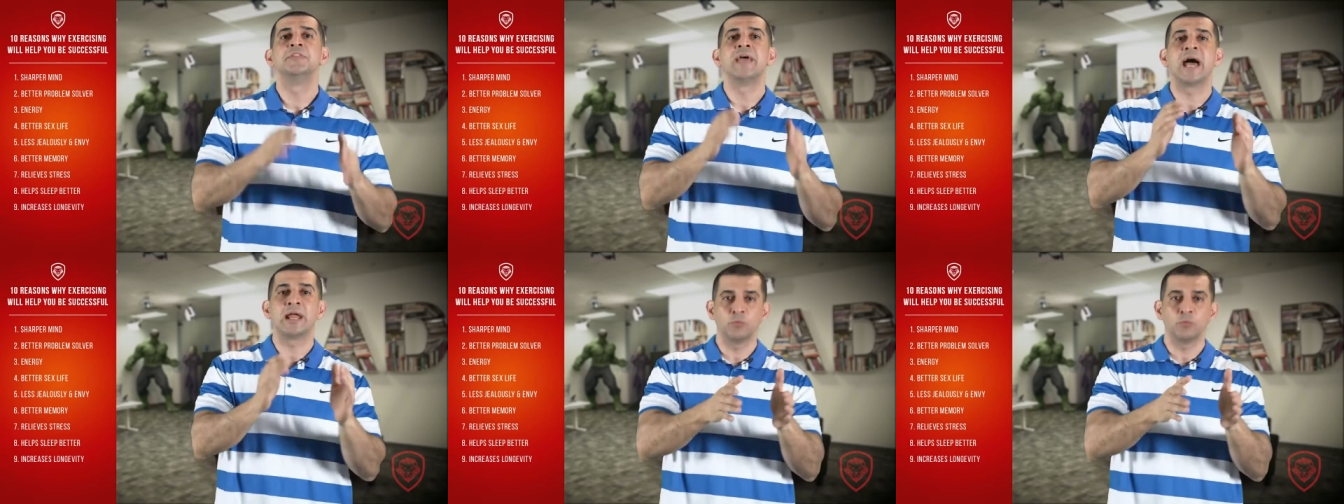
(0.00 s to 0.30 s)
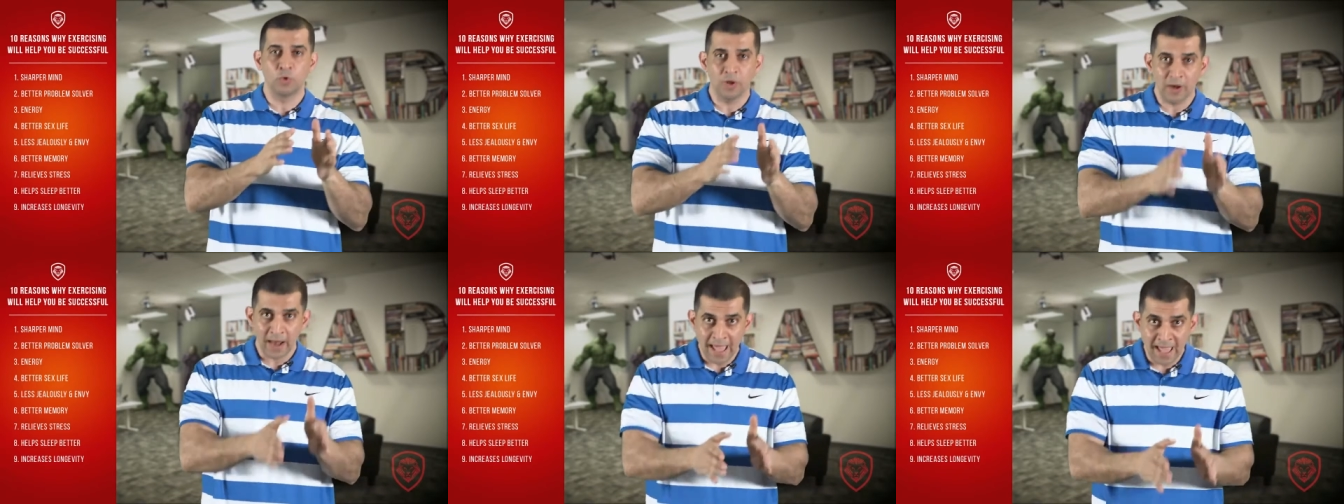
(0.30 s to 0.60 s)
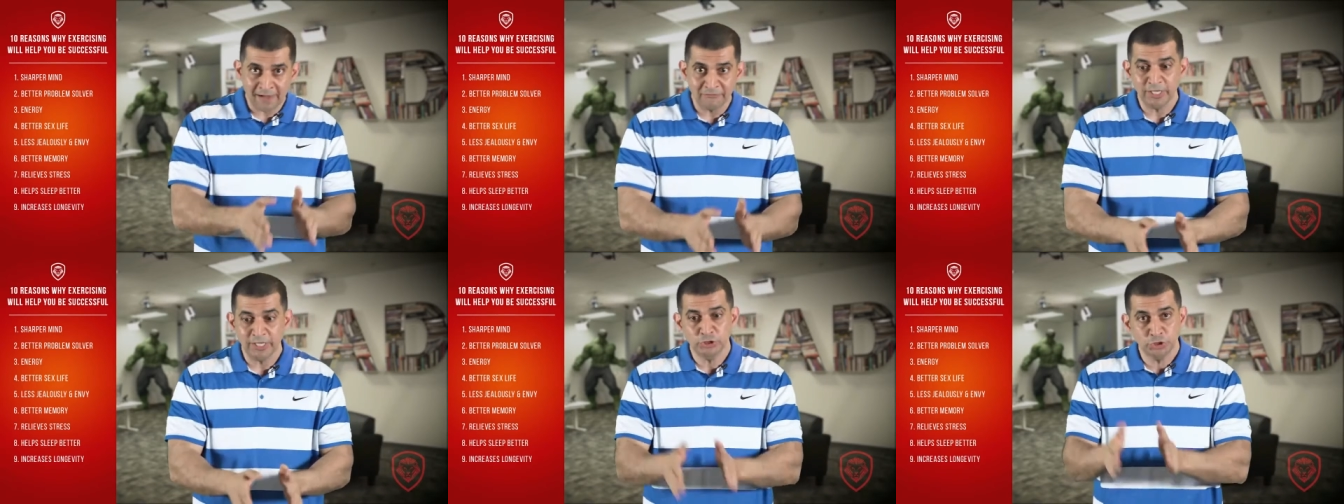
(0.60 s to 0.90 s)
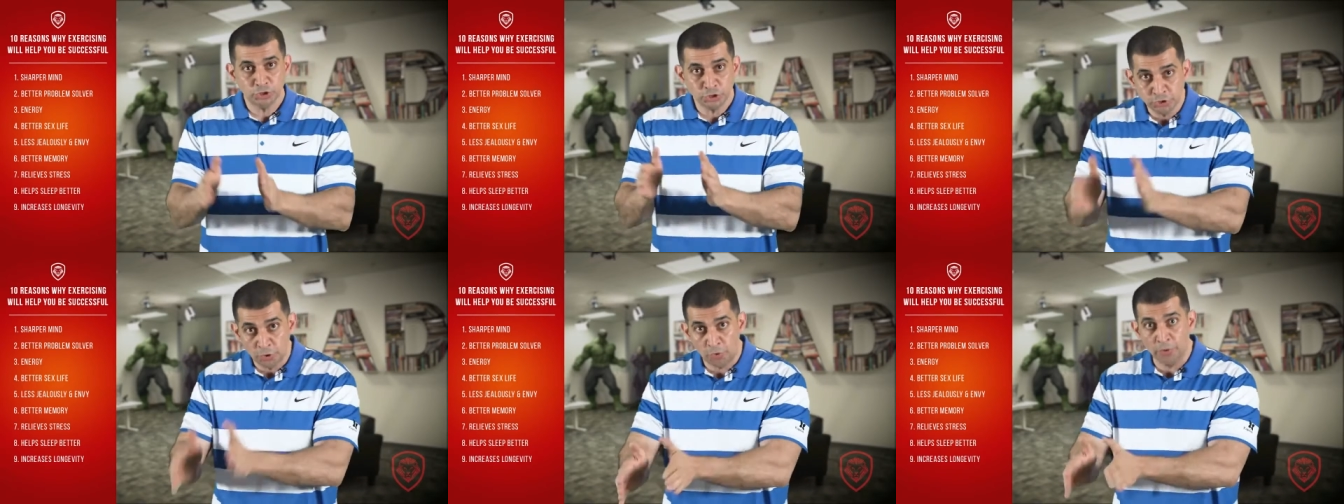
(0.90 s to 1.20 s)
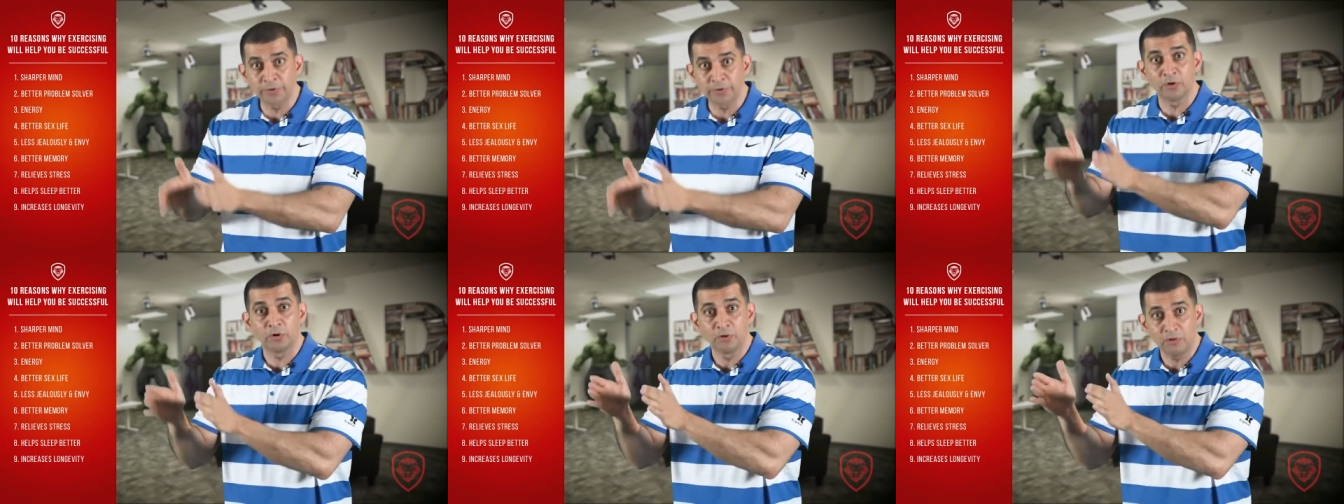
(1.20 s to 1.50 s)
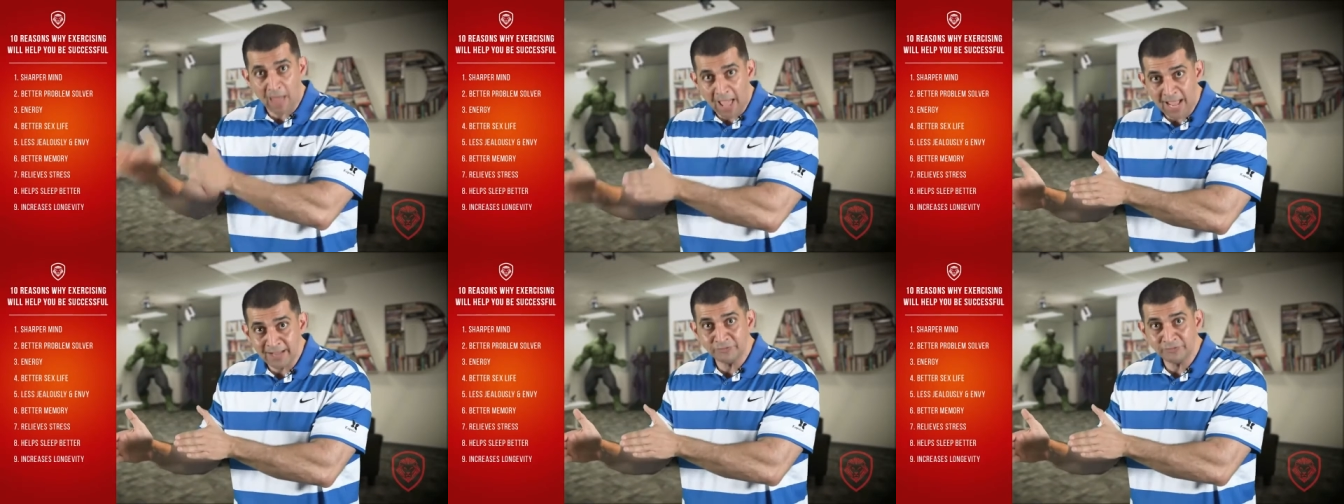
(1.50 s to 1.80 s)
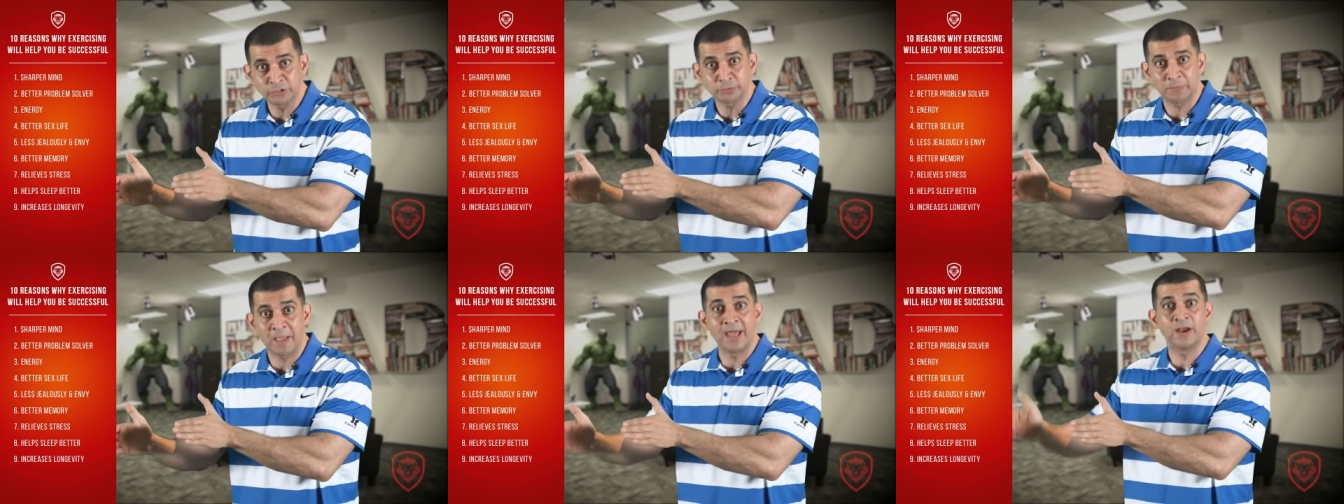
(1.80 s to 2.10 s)
that will have a shorter
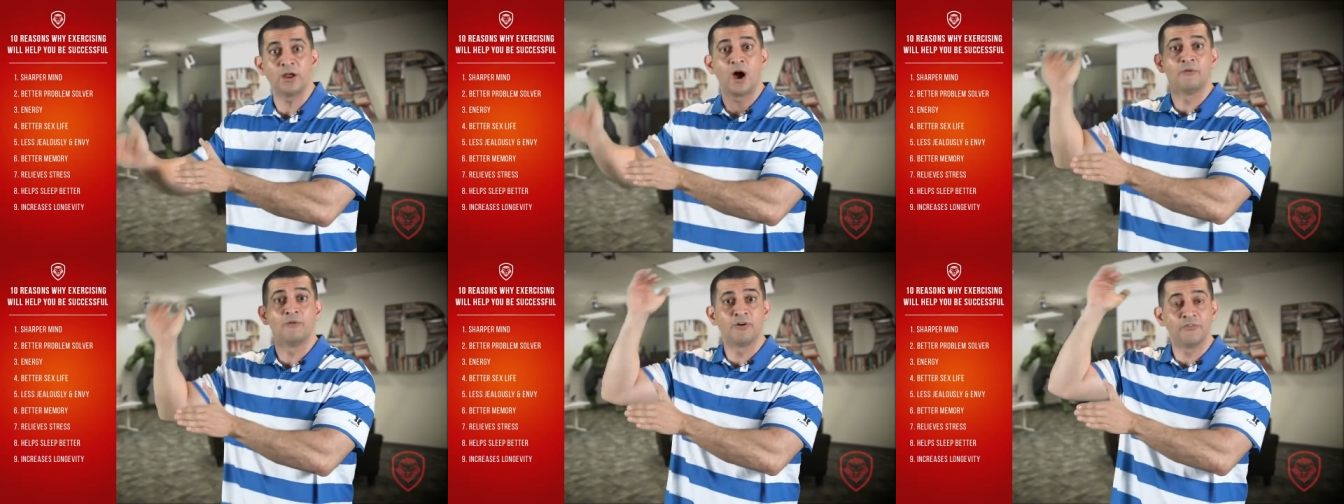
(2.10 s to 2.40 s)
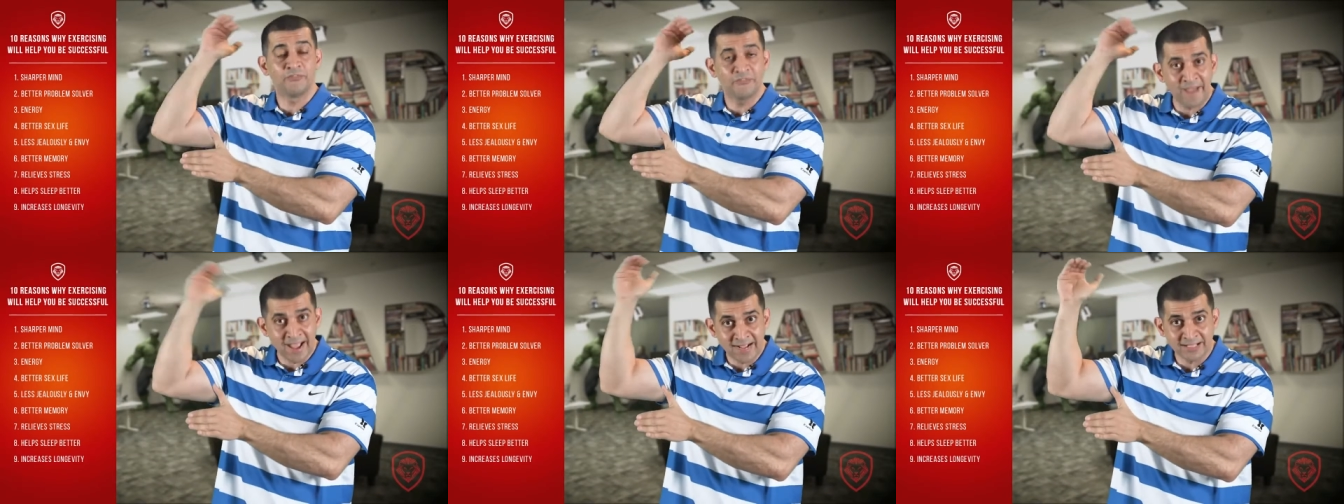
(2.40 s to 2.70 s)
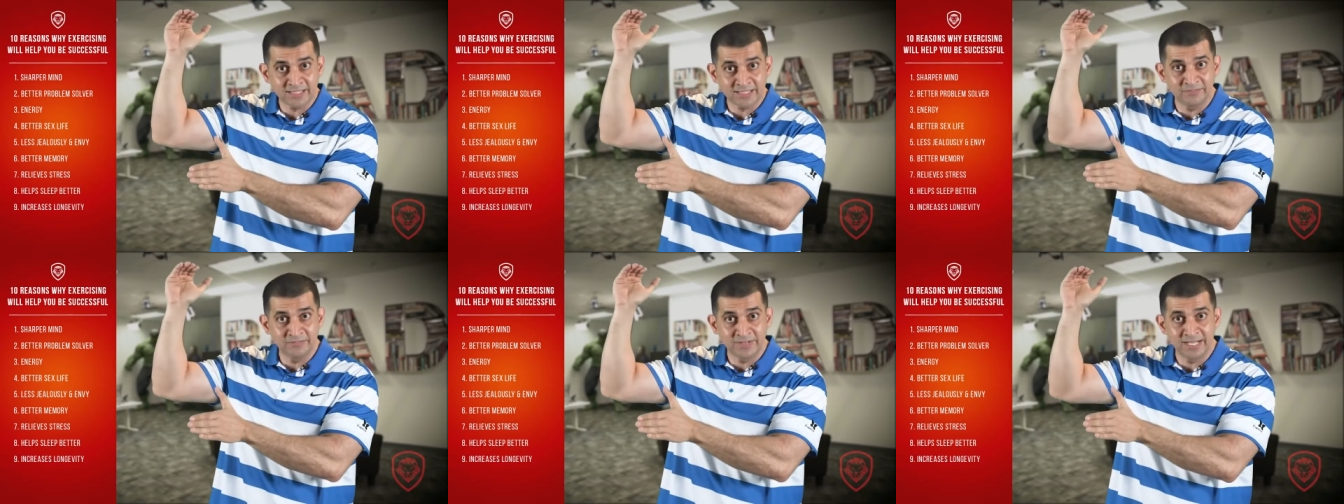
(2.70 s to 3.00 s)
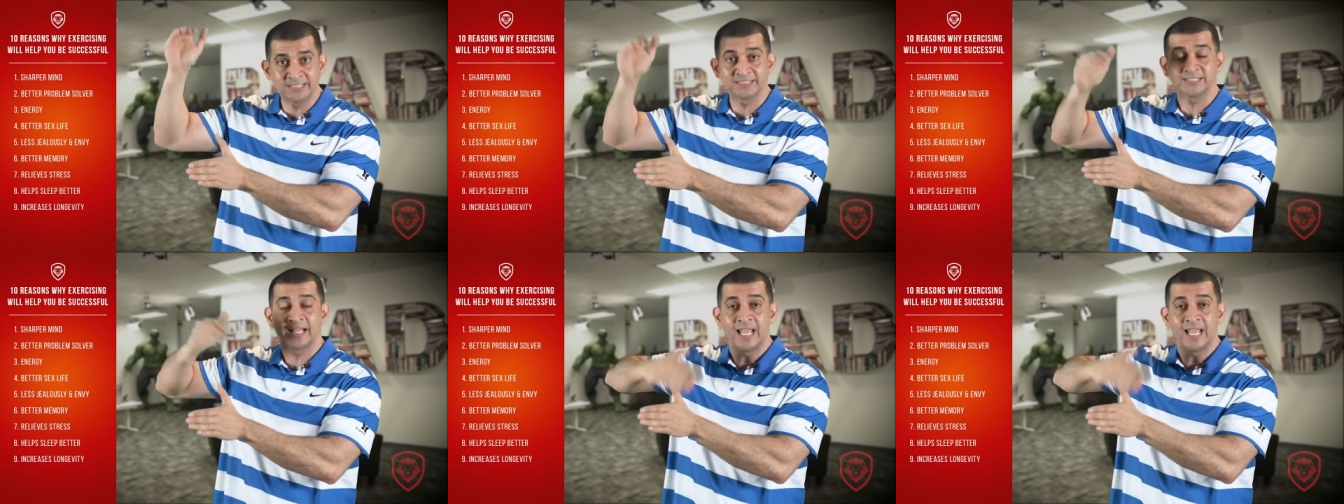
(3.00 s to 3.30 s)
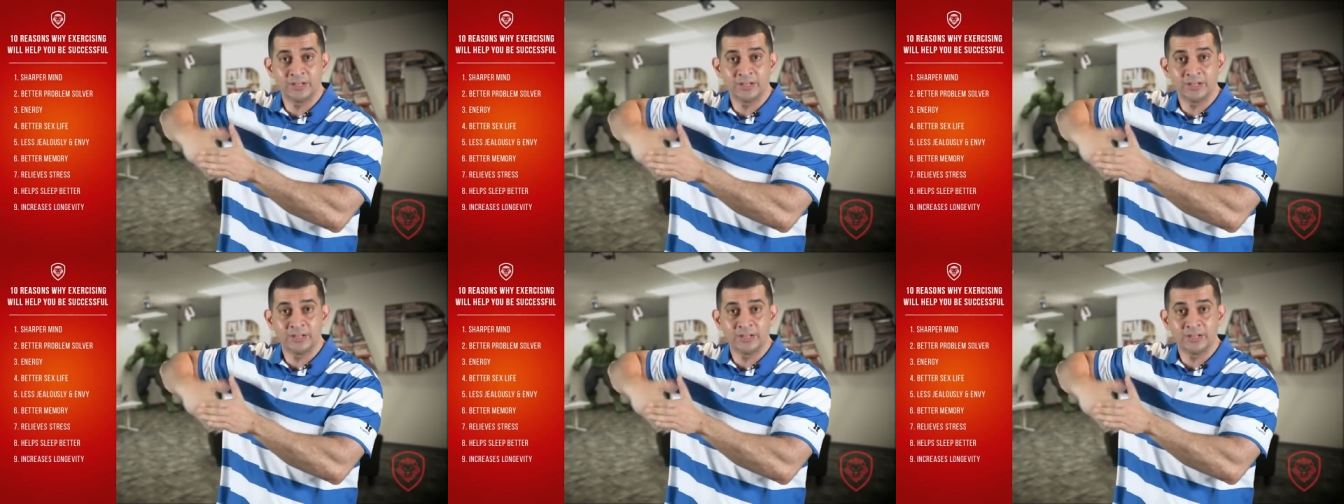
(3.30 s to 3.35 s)
lifespan of effectiveness